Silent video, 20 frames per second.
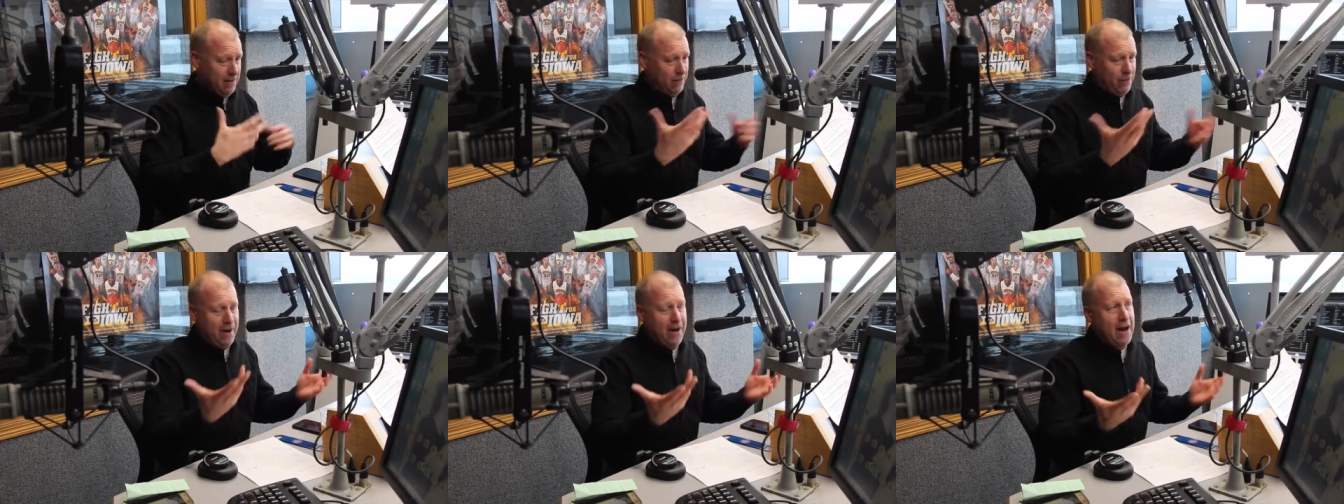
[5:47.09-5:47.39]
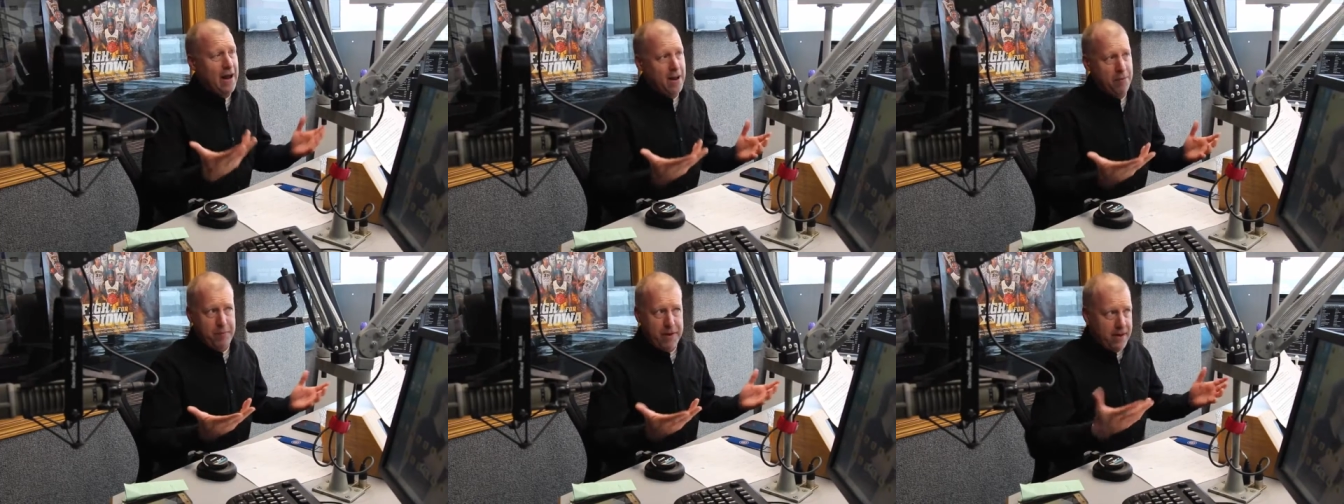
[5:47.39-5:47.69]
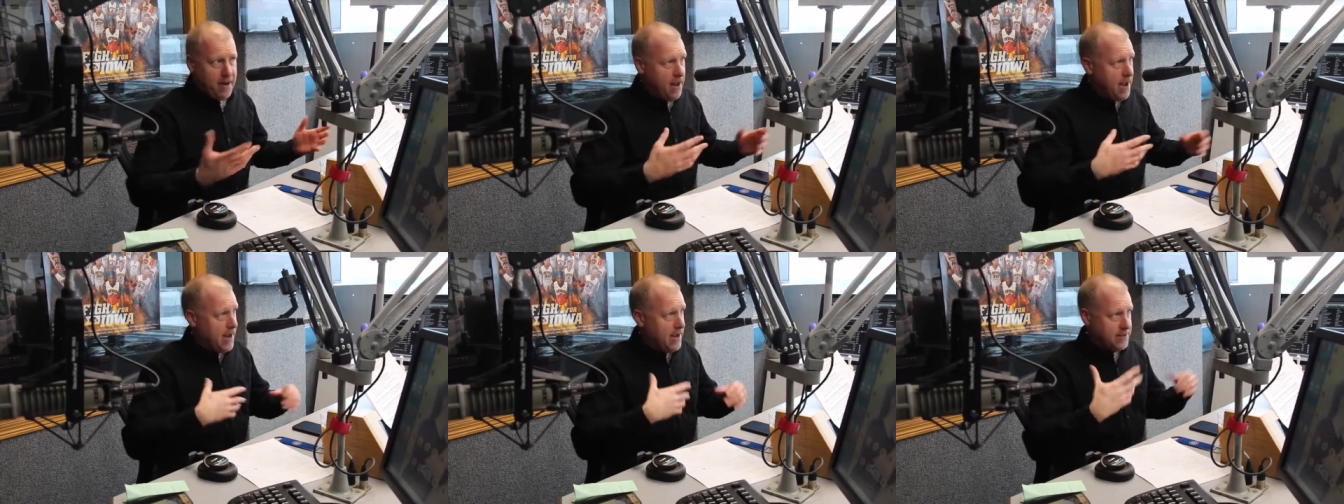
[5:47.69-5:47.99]
great
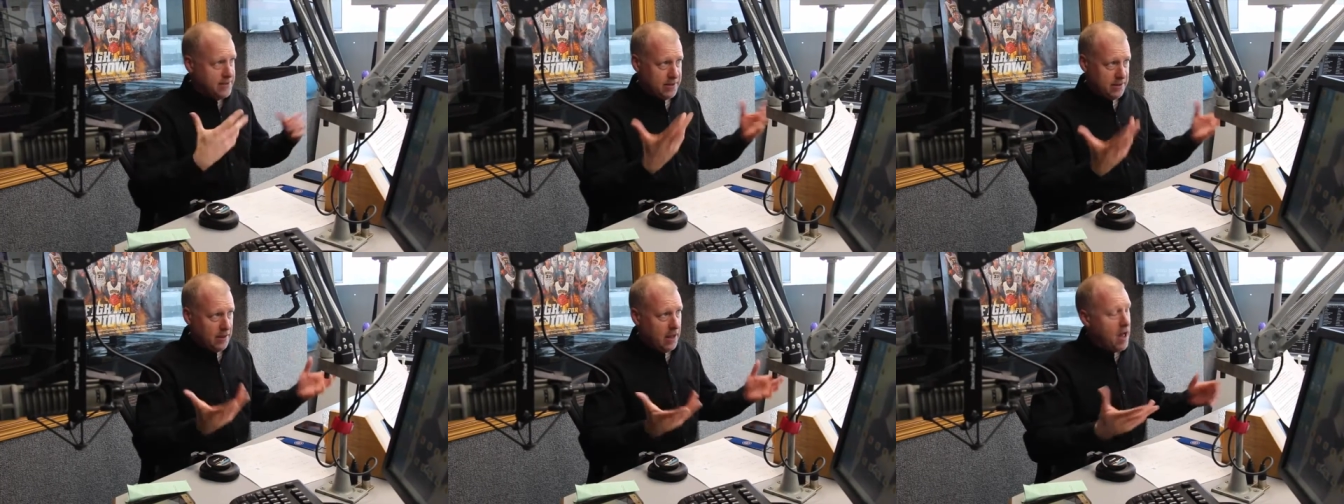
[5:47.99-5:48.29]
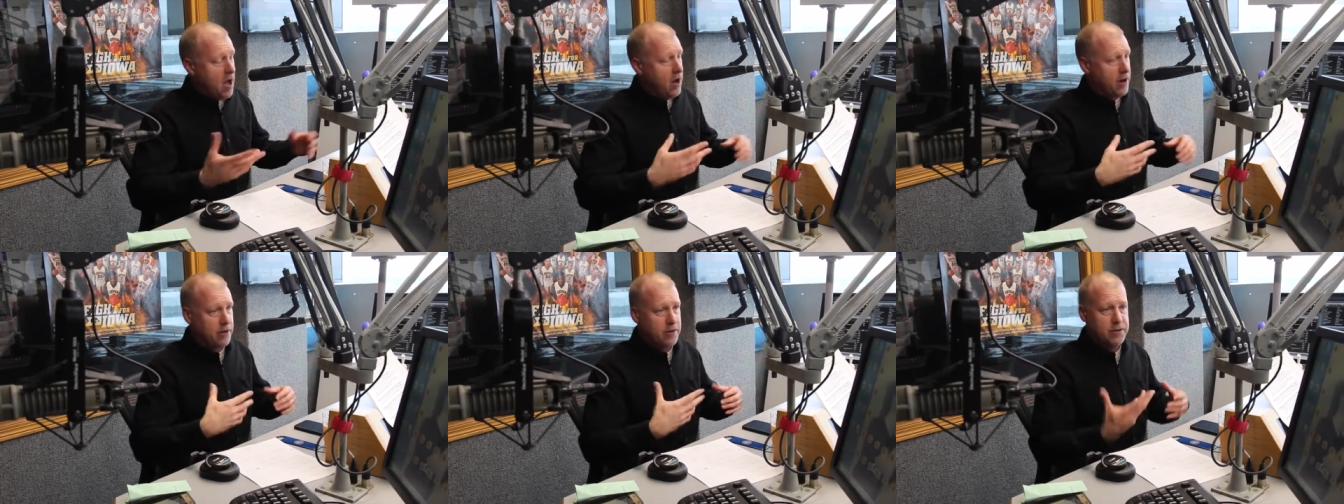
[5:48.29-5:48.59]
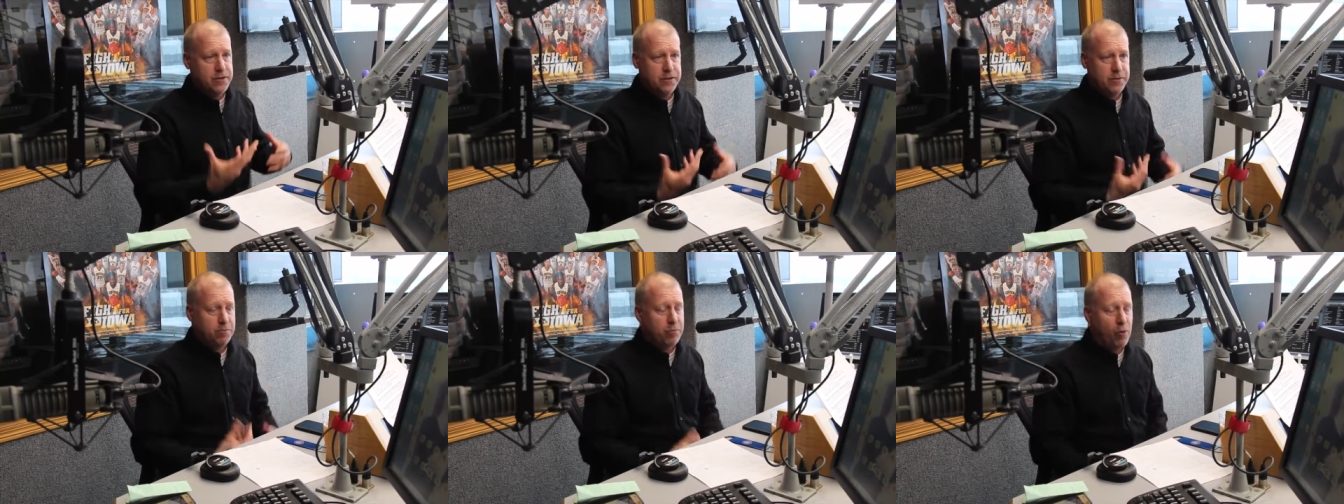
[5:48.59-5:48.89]
IPAs and
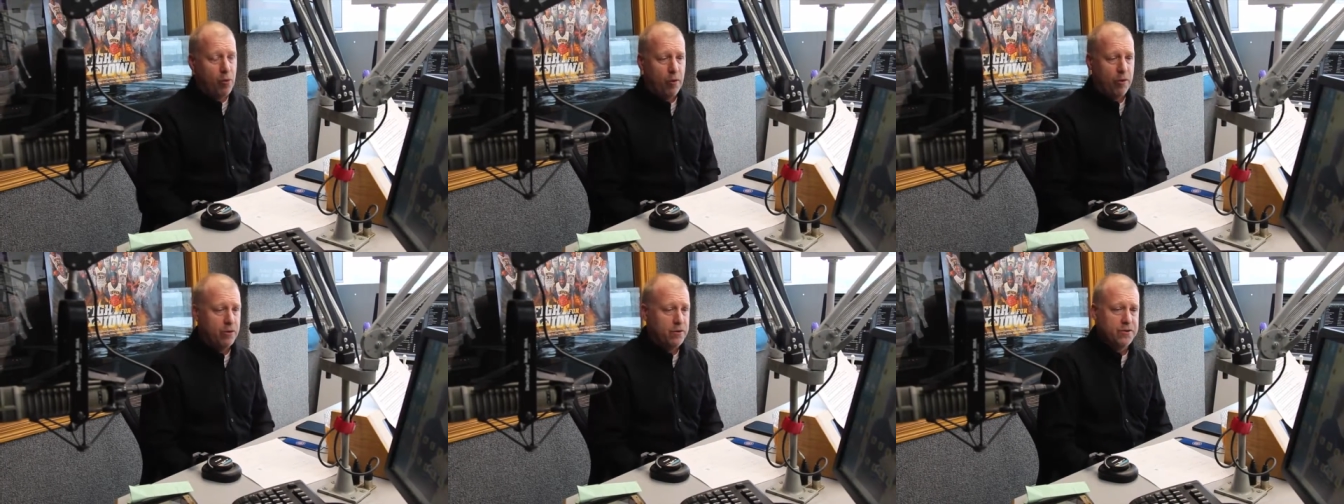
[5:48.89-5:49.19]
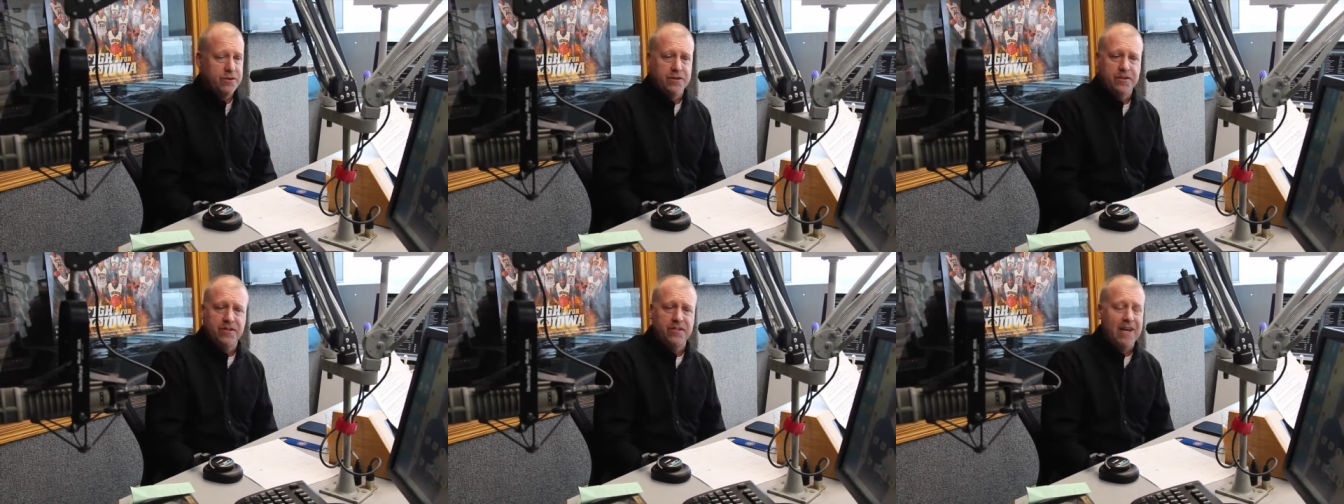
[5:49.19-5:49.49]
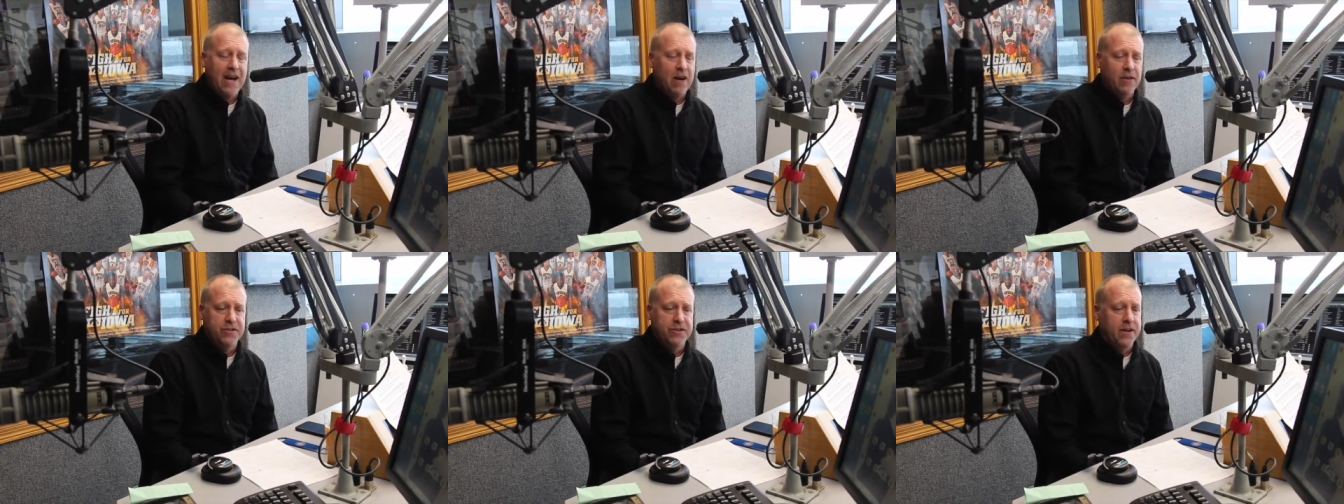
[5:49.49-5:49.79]
lagers and porters and
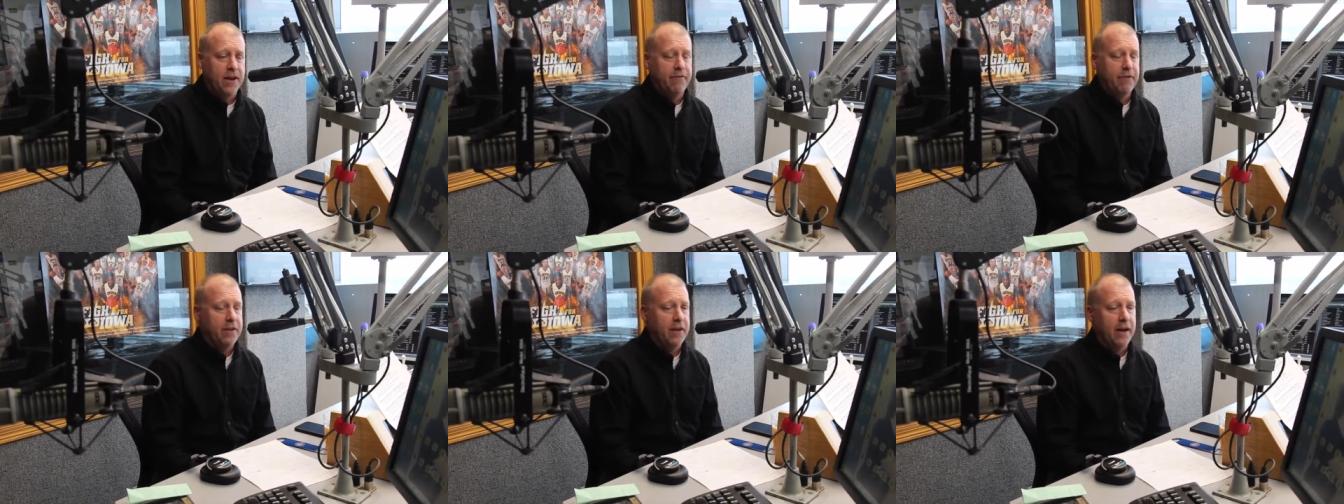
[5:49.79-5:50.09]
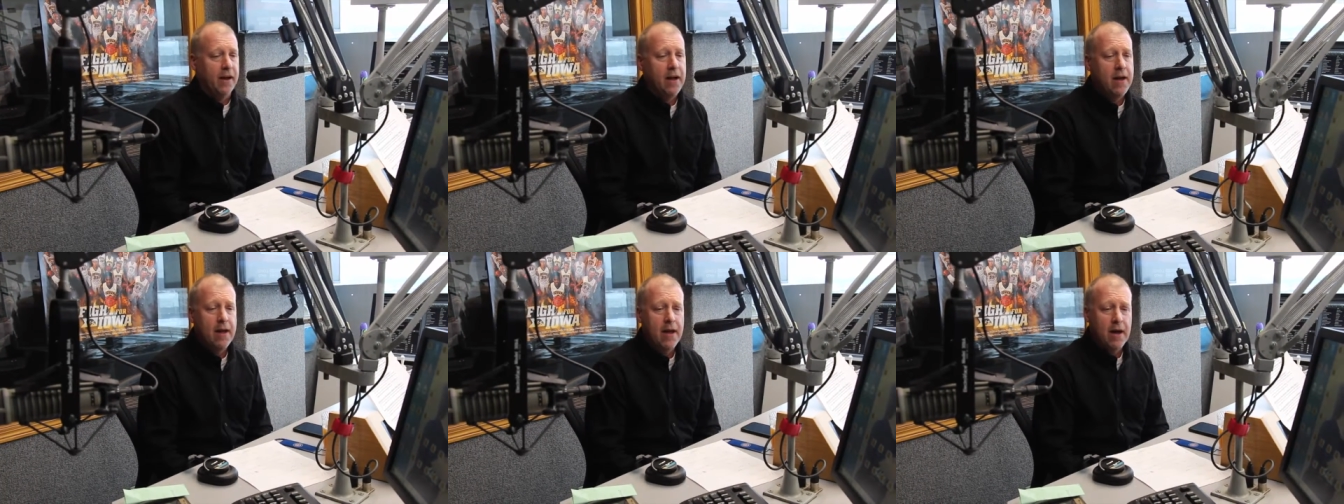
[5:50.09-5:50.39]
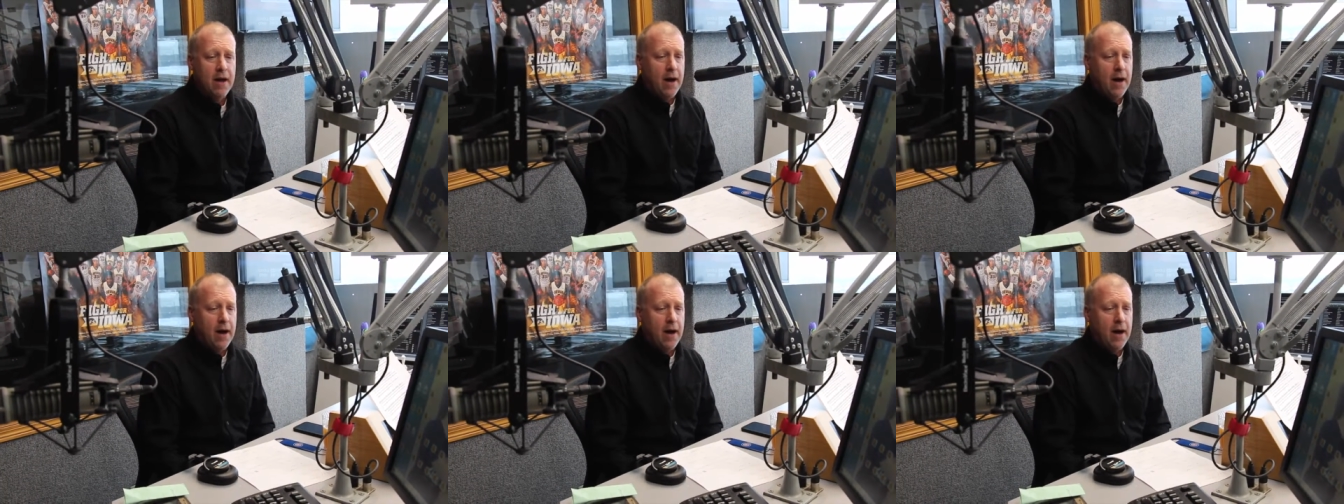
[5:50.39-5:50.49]
stouts and everything.